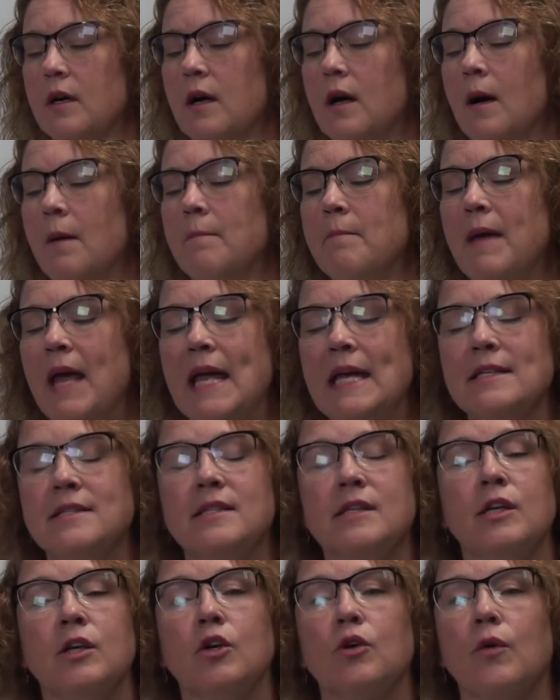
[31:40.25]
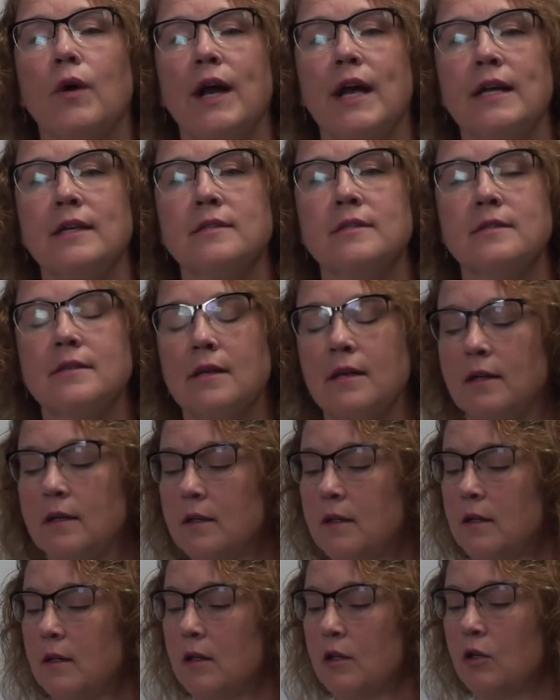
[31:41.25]
Amazing Grace,
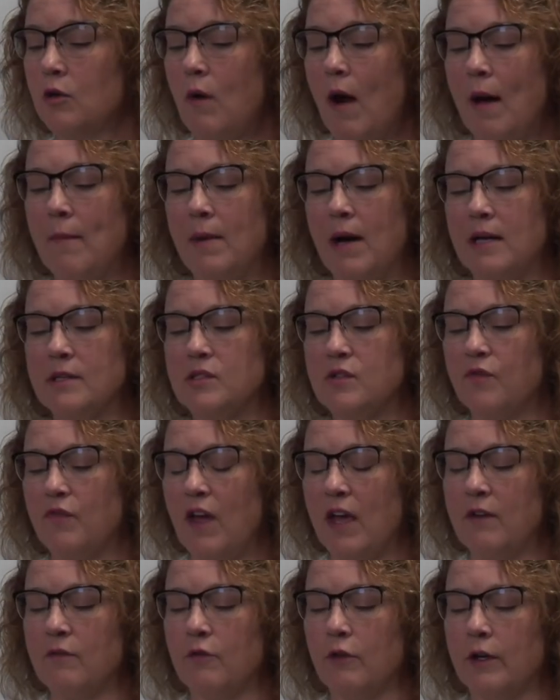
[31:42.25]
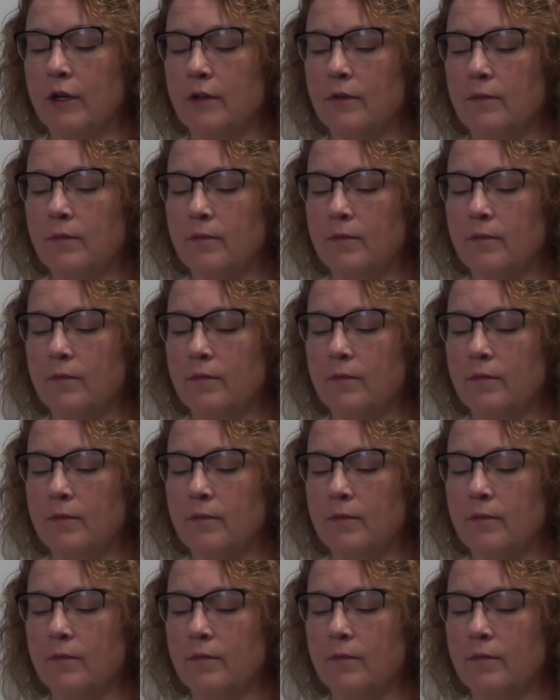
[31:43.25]
Grandma's favorite.